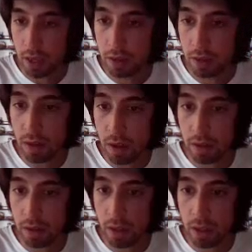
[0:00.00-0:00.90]
and is
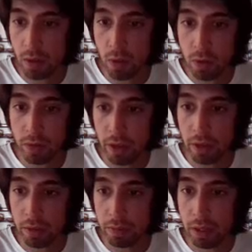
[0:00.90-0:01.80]
not like the whole
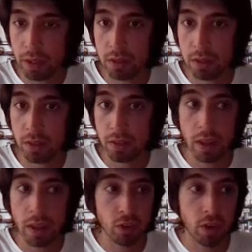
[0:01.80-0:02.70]
file, but
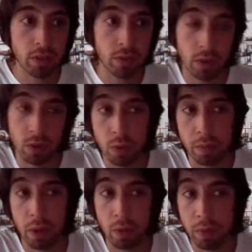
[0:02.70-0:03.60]
it's getting
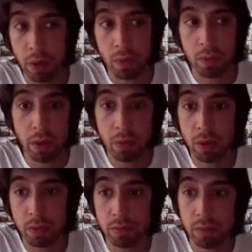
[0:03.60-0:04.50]
transferred one by one by one
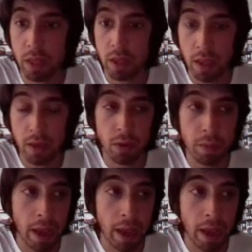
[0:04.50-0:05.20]
by one, and